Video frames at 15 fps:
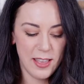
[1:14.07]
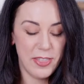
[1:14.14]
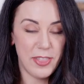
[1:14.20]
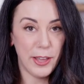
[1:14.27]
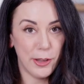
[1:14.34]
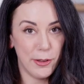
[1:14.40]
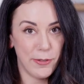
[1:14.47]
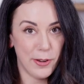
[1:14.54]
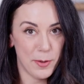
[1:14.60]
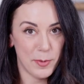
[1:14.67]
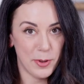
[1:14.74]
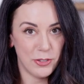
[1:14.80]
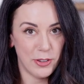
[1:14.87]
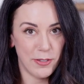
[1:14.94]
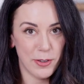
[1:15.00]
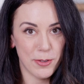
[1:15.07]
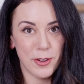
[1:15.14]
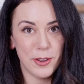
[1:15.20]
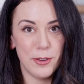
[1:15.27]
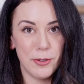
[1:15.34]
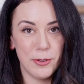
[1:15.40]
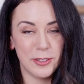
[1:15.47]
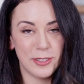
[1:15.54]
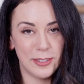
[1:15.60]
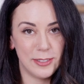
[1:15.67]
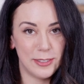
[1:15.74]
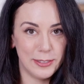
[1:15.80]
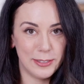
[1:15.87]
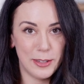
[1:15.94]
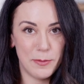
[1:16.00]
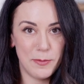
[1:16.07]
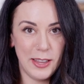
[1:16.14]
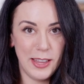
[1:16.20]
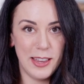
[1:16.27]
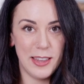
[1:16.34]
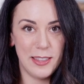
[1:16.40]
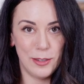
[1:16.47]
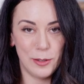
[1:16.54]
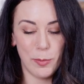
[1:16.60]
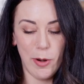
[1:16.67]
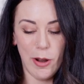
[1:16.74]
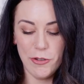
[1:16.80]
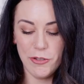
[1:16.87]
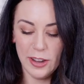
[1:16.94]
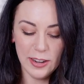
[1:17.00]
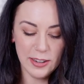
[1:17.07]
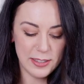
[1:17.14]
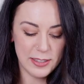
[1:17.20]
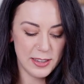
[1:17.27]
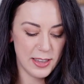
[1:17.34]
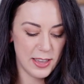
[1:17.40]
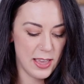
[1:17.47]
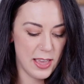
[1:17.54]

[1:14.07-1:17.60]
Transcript: Thank you very much, everyone who has assisted me in this project.